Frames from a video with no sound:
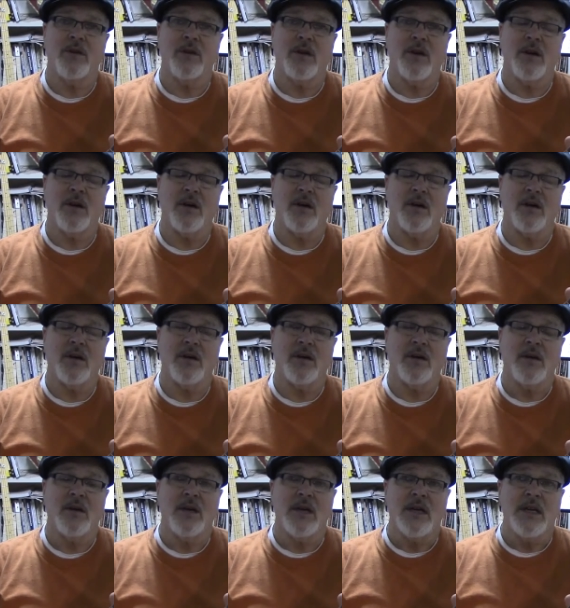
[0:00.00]
uh,
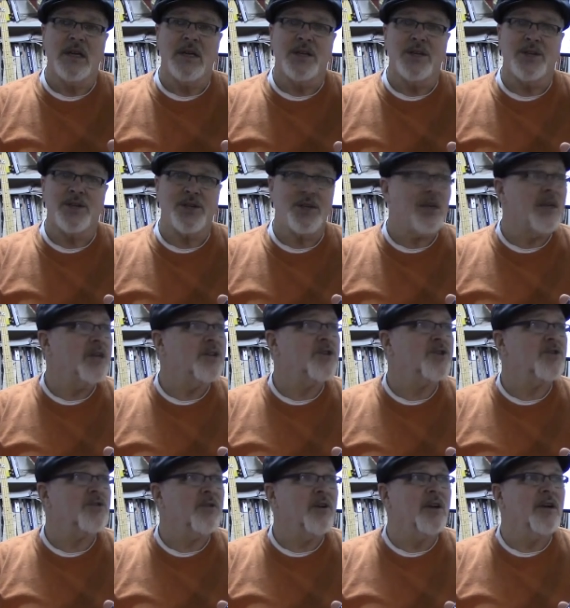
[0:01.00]
C
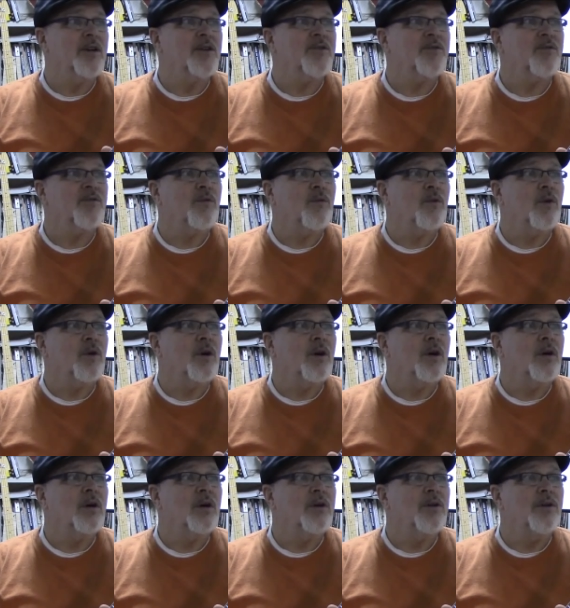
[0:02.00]
strings for a
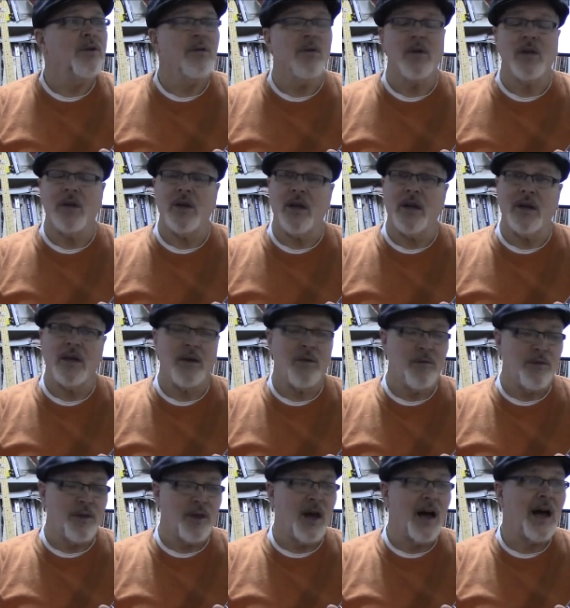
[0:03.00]
uh, ukulele
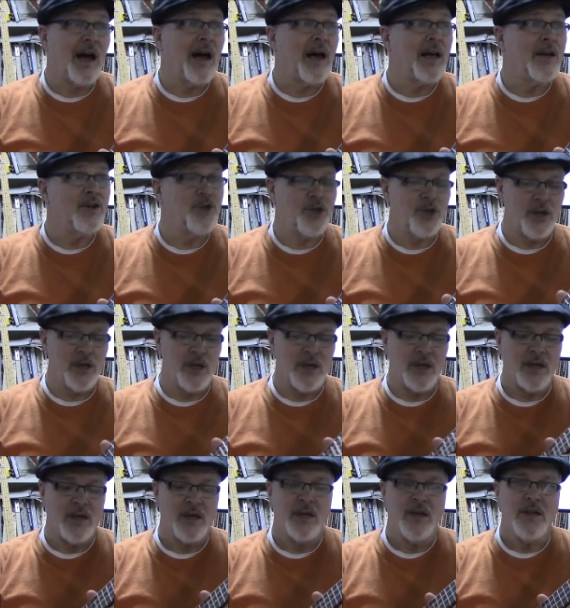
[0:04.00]
with a high
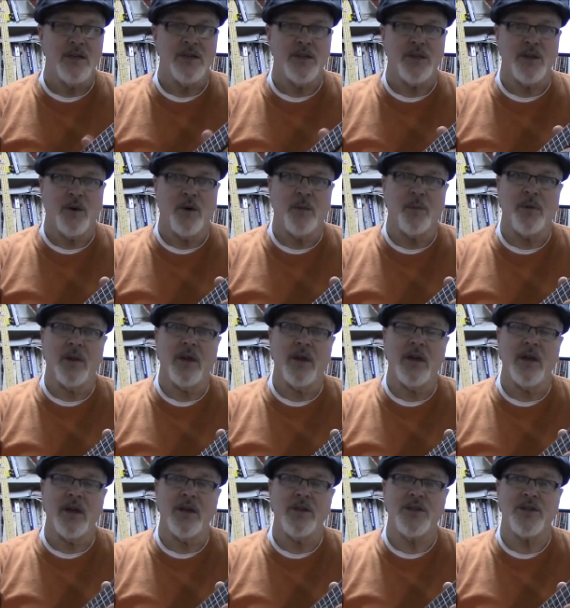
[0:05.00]
G. So it plays,
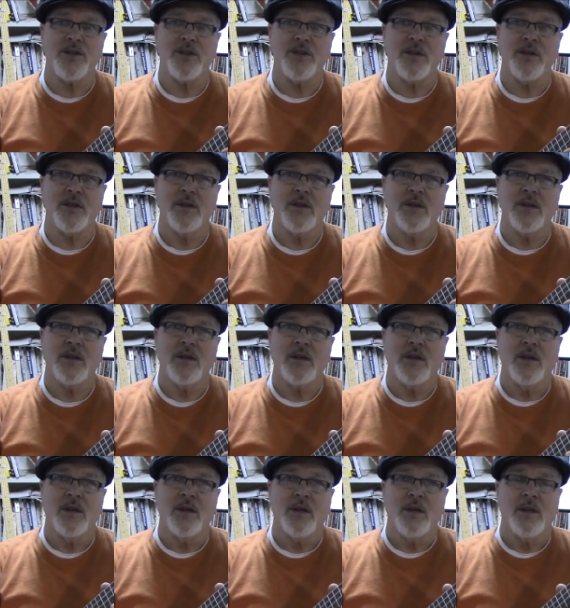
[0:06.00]

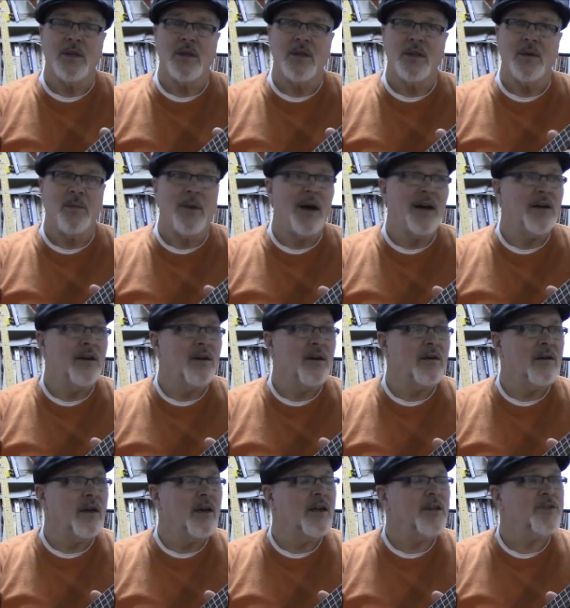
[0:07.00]
the My
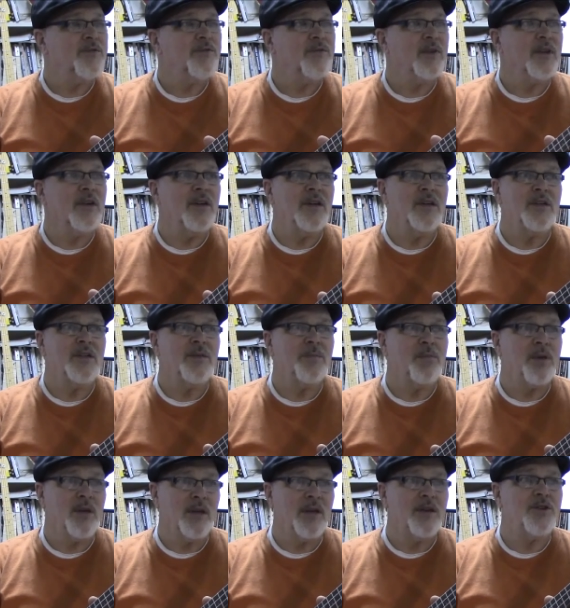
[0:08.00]
Dog Has Fleas, it
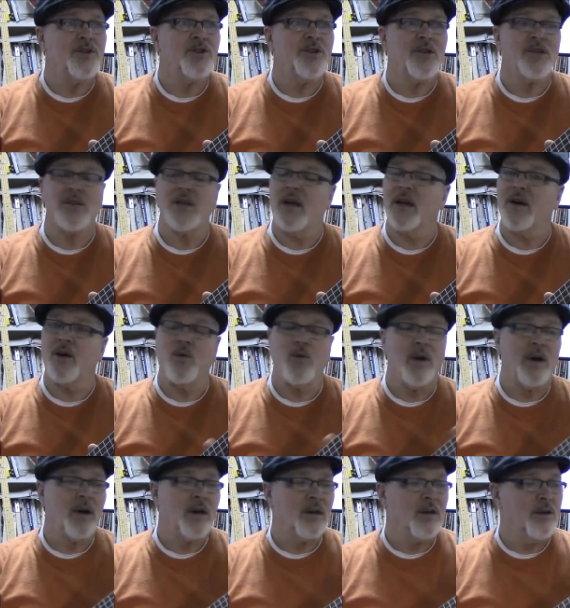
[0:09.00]
plays just like a
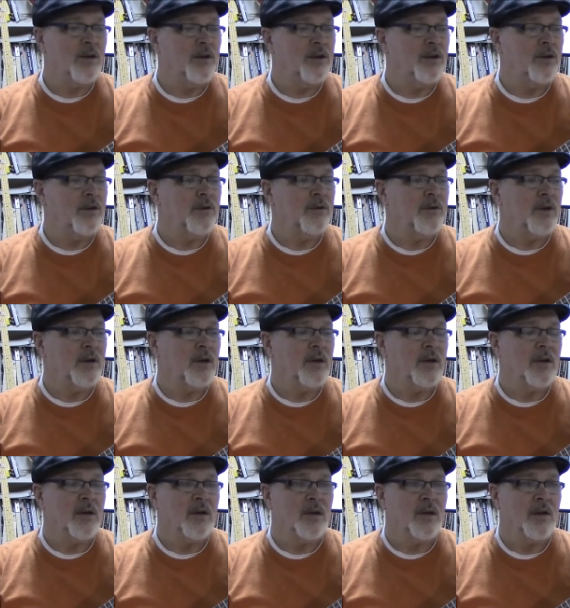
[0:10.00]
regular uke.
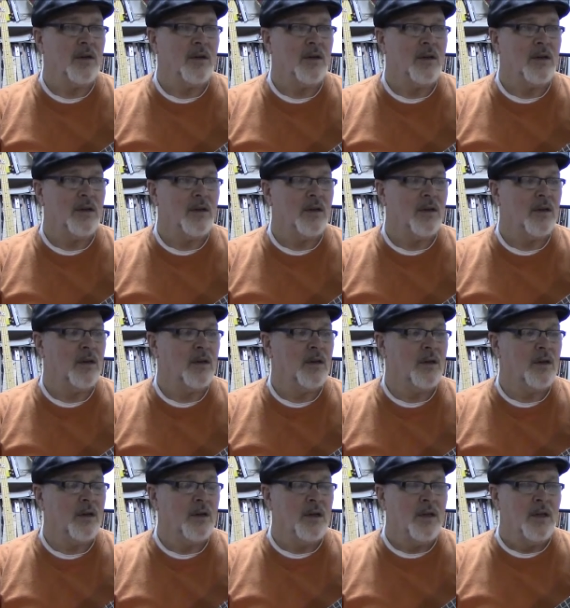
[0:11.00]

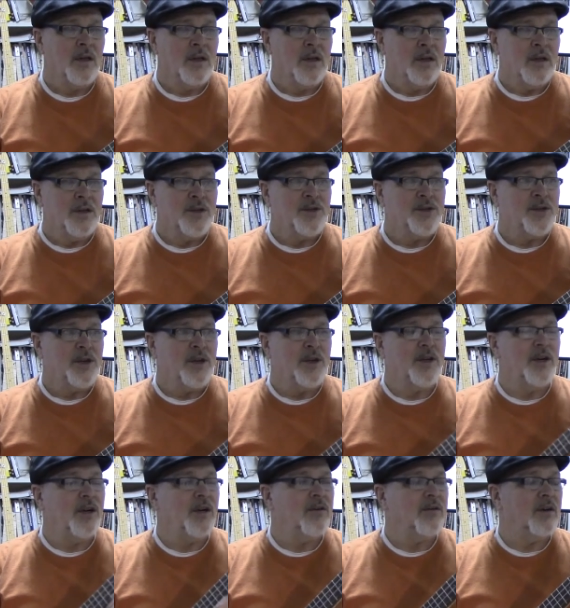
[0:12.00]
So you
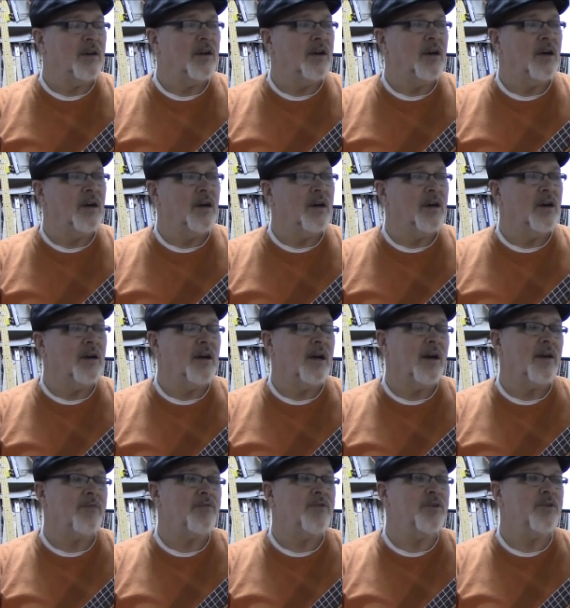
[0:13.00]
don't uh,
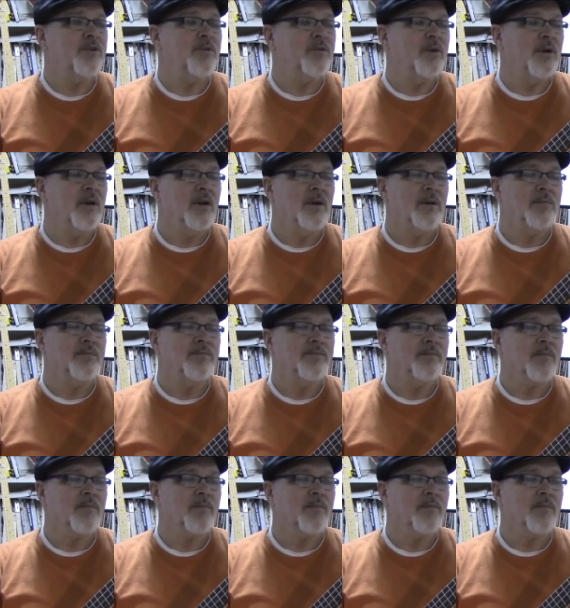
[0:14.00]
have to uh,